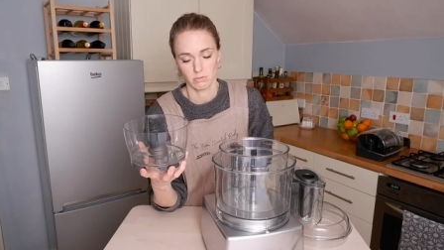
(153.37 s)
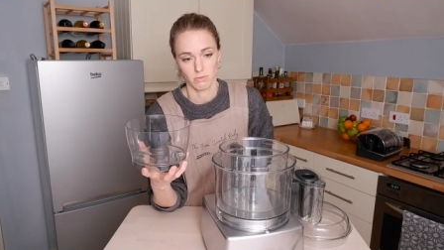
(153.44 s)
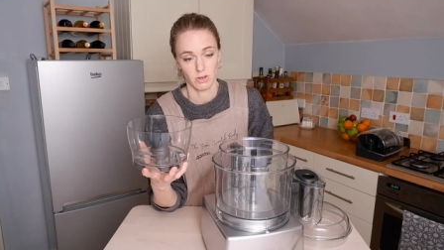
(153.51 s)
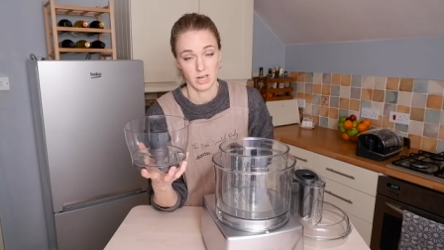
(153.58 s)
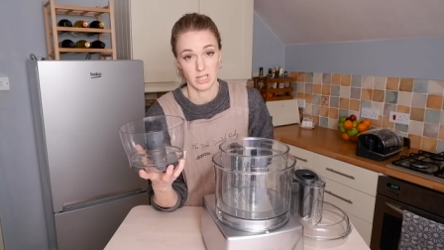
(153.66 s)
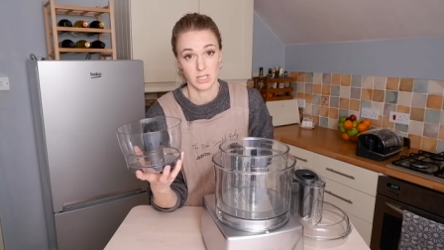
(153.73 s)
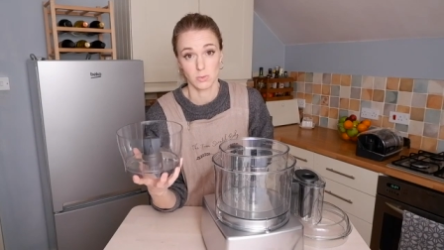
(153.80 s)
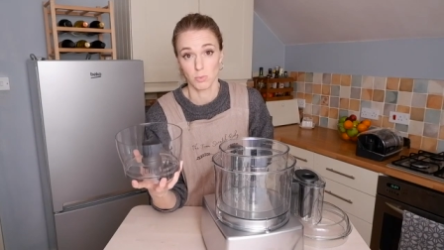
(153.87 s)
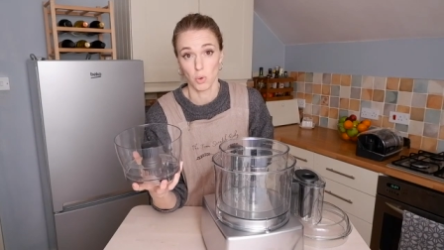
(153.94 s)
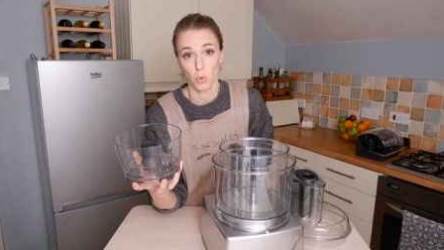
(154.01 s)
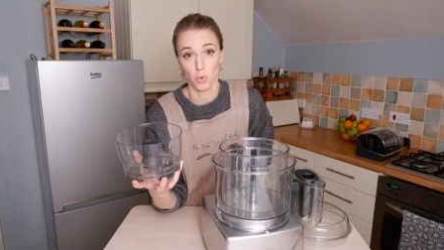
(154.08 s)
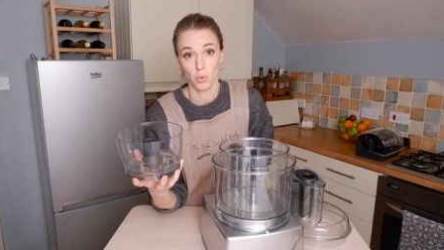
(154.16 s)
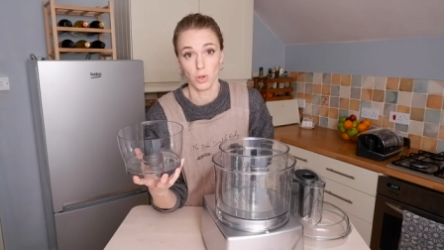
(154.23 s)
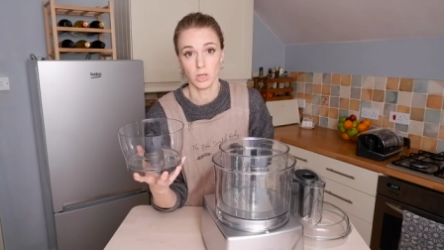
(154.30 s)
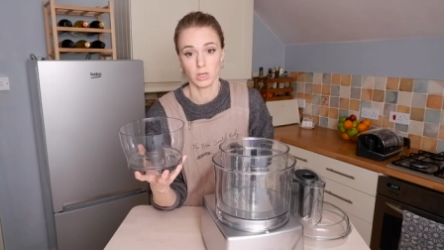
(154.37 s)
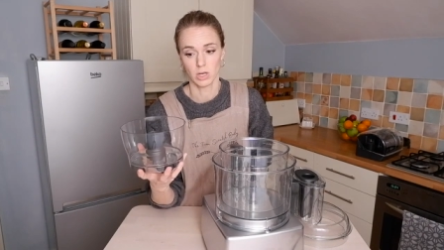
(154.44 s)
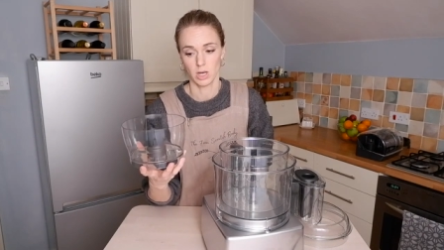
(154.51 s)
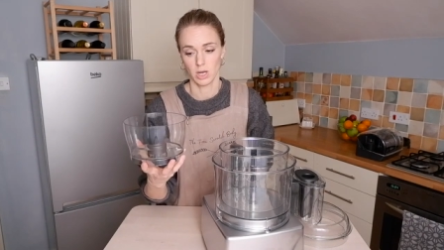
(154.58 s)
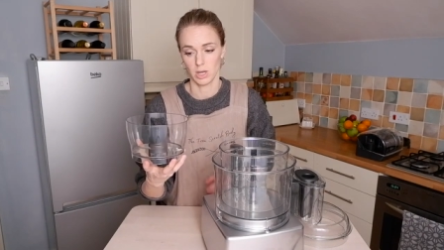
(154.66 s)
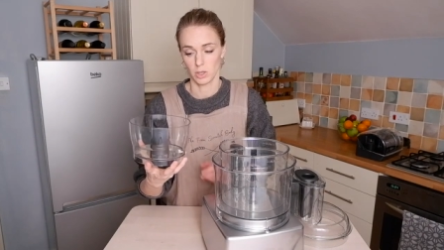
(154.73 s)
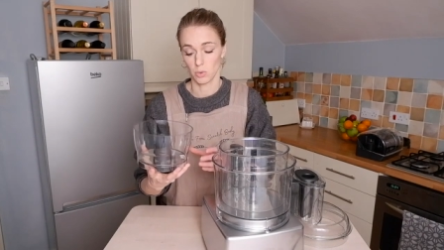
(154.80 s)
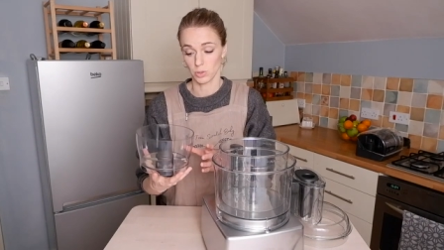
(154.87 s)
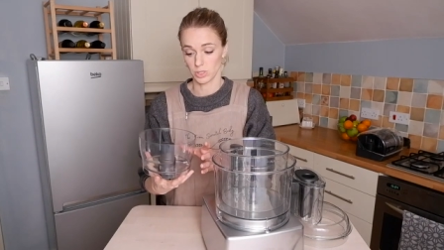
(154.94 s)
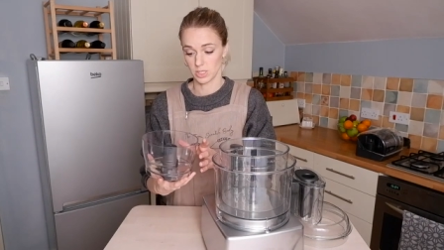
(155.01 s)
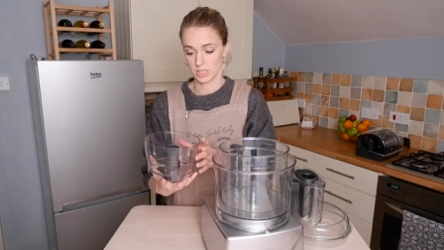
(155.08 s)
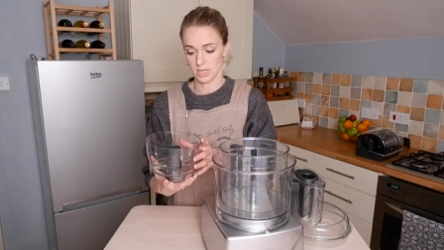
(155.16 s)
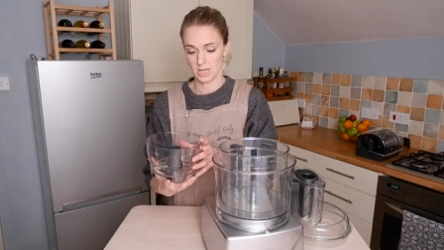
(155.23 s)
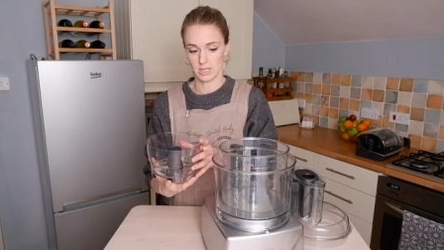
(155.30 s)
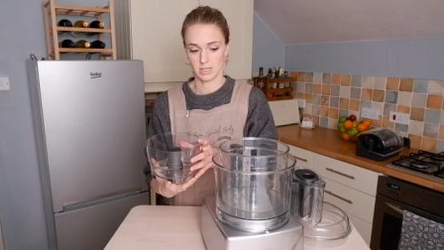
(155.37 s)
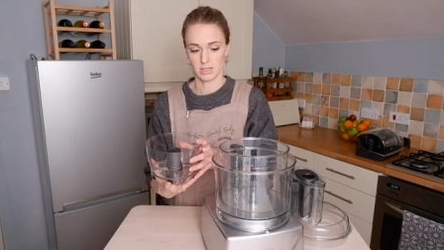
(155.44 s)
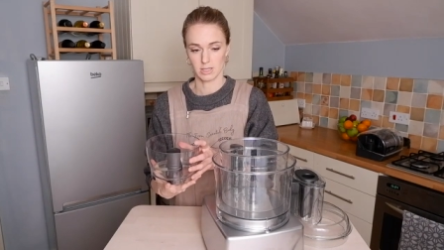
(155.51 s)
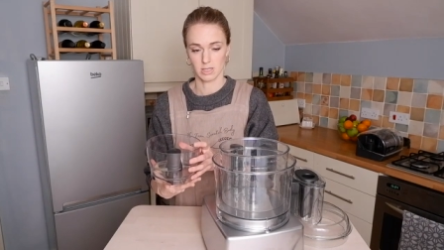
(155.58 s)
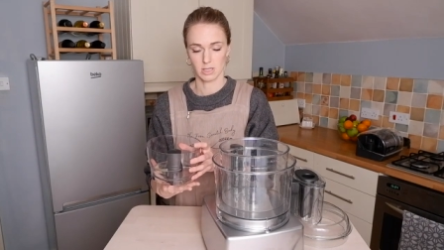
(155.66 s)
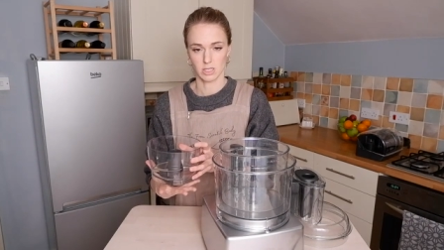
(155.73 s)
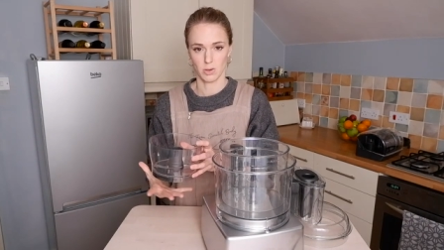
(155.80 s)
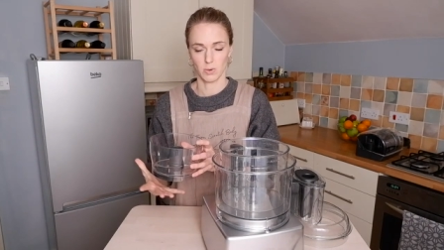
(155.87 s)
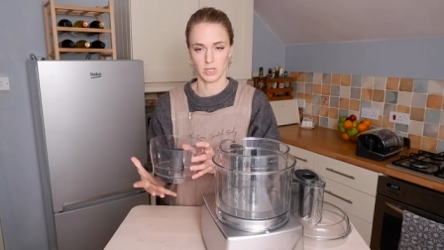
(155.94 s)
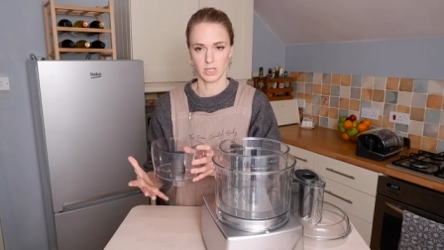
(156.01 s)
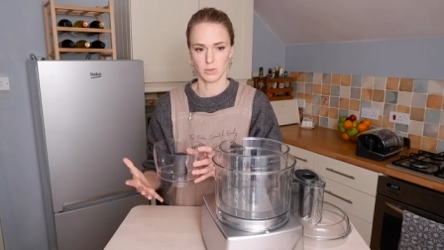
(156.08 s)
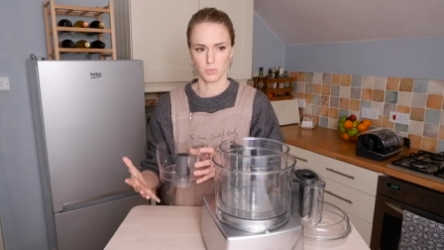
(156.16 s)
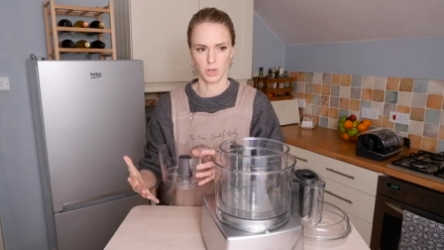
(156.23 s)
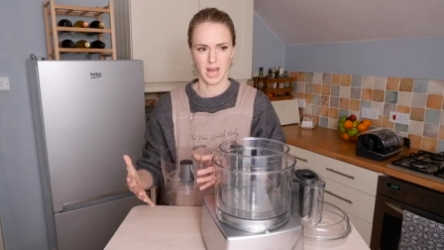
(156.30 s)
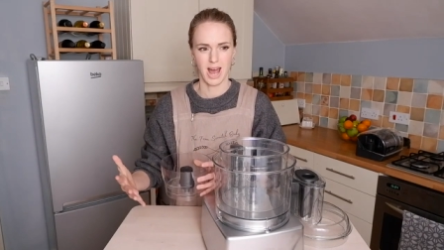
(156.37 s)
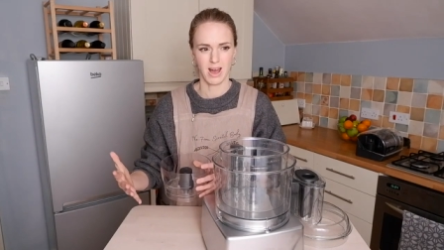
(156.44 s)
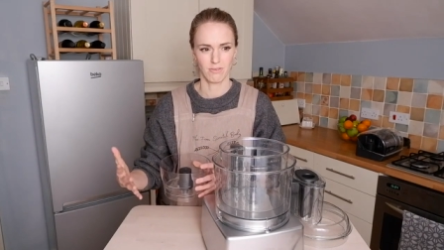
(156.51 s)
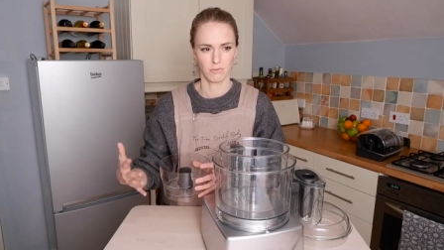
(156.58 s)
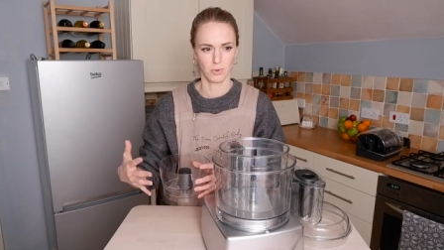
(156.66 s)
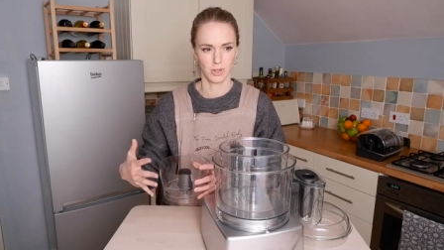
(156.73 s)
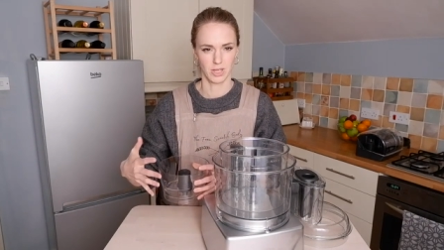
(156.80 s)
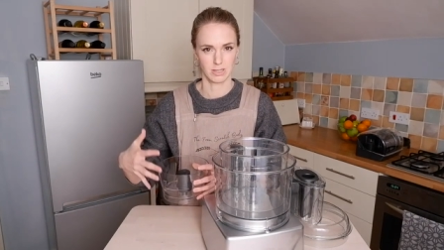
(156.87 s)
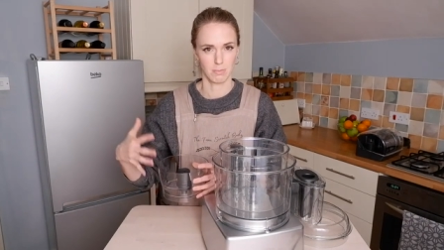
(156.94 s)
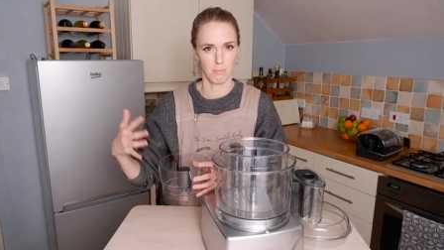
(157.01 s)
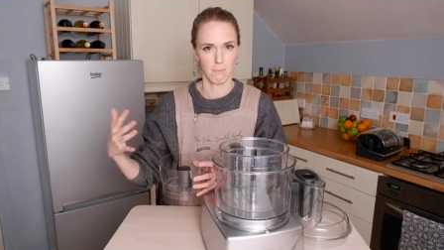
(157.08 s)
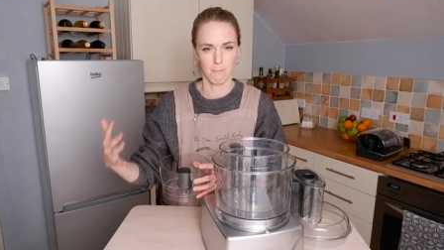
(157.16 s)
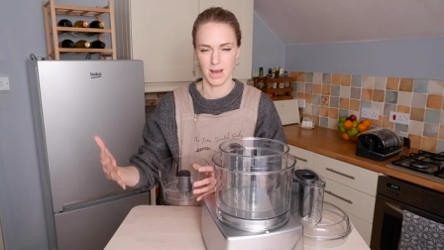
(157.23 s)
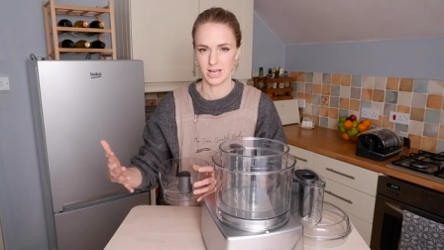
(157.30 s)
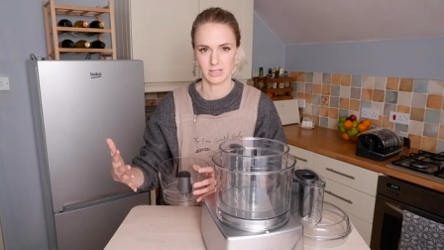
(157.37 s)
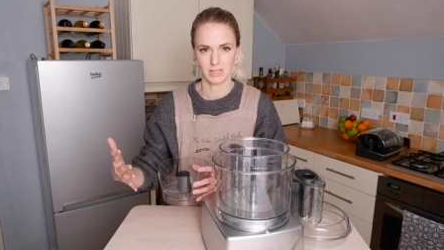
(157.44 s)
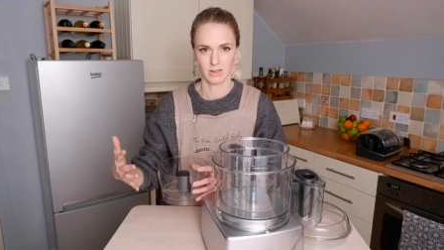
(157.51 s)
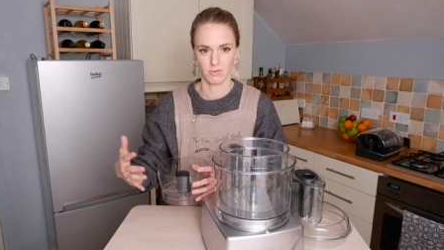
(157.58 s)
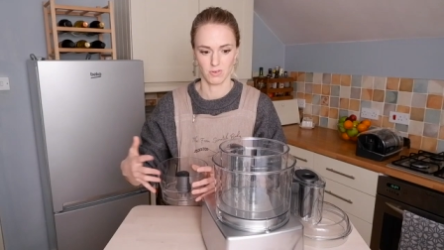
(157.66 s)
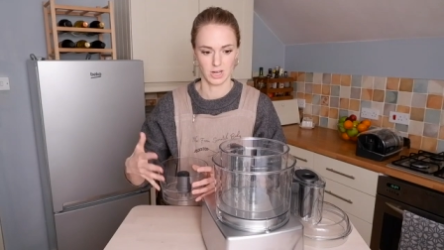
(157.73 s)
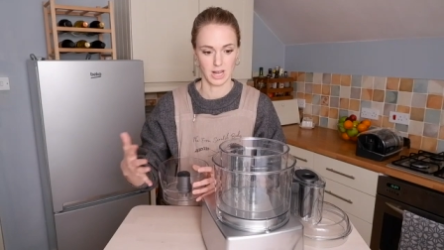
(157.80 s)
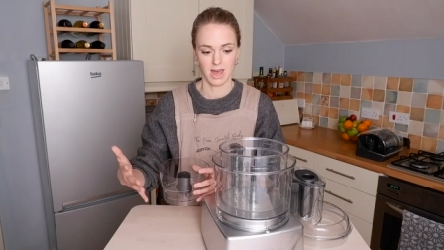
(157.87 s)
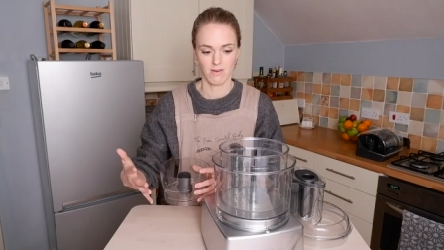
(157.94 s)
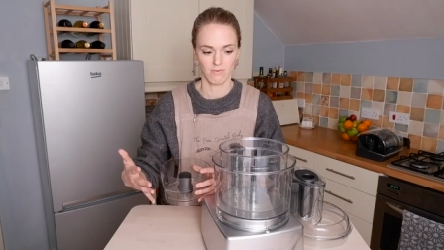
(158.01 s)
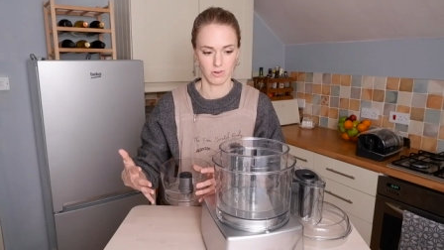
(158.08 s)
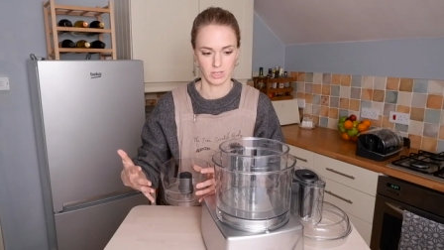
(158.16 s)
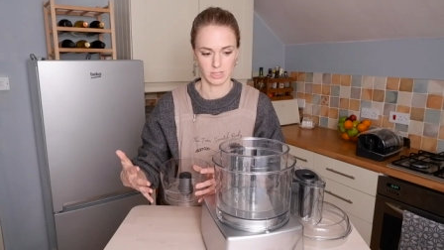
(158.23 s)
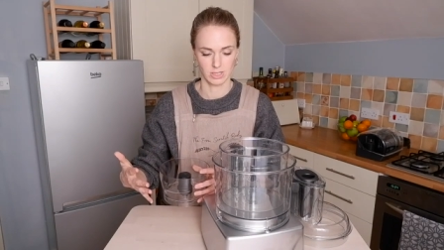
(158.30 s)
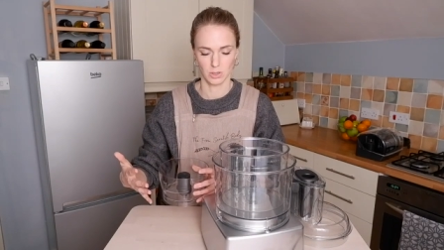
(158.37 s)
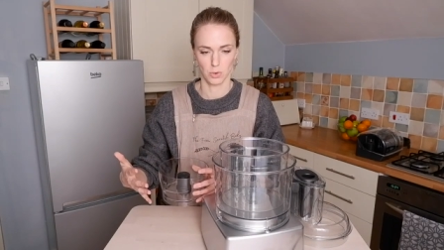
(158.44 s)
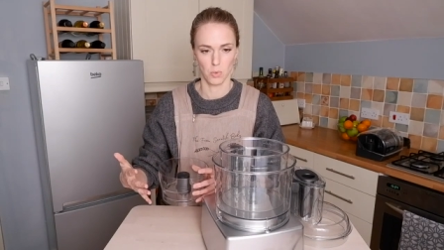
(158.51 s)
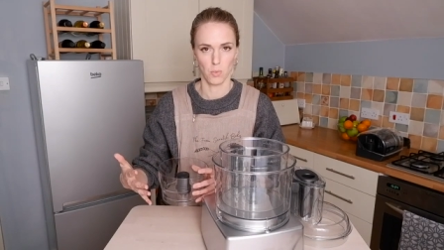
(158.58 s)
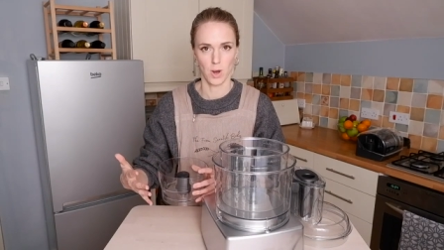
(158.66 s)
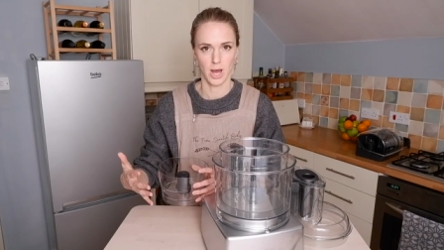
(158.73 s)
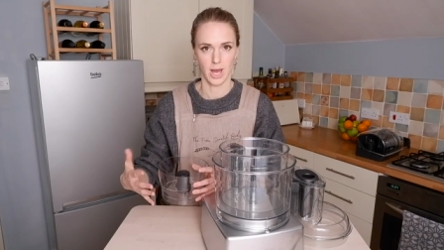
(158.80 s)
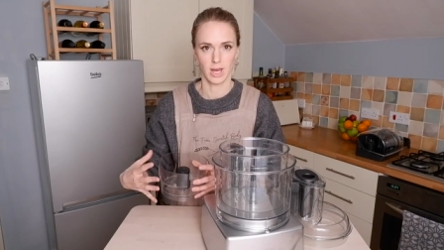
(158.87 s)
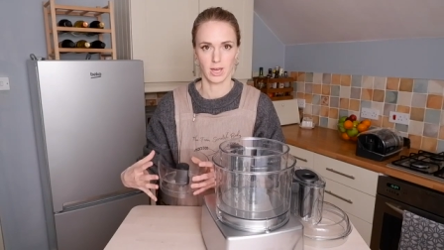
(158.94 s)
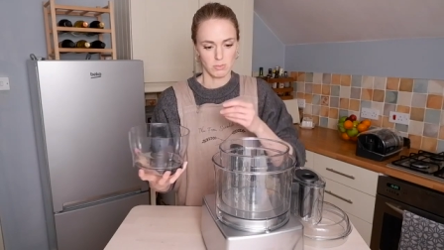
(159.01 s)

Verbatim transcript: fairly small quantities, so I didn't want to have one that's massive in every single way.